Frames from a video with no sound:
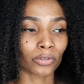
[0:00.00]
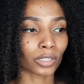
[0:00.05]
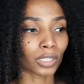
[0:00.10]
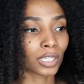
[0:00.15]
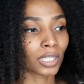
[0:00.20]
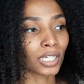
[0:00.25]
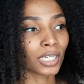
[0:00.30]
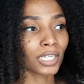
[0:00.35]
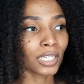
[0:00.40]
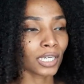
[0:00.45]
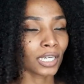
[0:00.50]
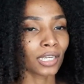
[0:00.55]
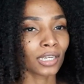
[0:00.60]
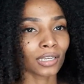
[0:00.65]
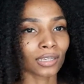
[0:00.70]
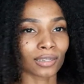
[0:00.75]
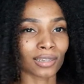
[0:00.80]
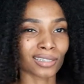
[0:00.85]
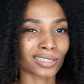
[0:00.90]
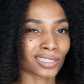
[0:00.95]
for
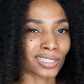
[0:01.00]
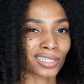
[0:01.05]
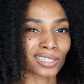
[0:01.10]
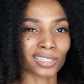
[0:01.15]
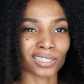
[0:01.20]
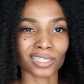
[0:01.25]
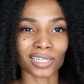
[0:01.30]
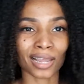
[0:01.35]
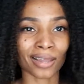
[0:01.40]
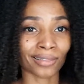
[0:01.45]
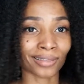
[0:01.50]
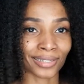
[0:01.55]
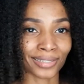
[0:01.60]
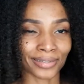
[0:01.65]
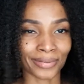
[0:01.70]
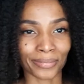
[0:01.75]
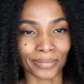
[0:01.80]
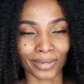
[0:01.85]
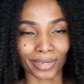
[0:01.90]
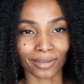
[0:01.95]
cleaning, and that's just the
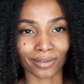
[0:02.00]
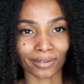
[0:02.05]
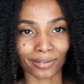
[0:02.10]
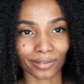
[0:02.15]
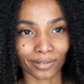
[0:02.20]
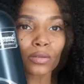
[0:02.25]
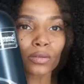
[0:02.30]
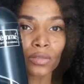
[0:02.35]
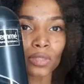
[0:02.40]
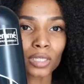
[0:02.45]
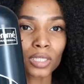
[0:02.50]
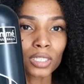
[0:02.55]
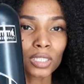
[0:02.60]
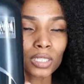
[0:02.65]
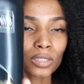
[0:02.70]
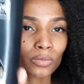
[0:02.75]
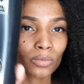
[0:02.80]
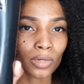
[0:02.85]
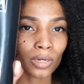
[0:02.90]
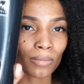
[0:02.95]
stylist in me. So this
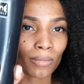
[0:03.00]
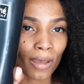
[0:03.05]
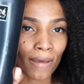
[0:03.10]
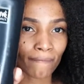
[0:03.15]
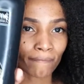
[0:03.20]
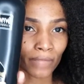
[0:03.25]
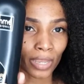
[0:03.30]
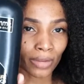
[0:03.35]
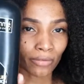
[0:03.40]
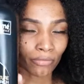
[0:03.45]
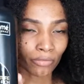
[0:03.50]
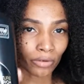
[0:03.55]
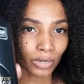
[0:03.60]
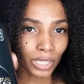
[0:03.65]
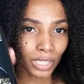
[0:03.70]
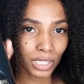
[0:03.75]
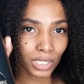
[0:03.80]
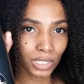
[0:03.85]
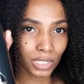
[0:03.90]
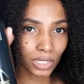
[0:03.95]
is one of my
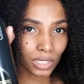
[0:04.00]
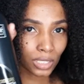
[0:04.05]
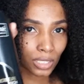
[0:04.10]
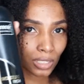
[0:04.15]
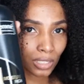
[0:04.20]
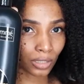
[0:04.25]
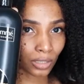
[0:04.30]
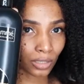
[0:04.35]
favorites,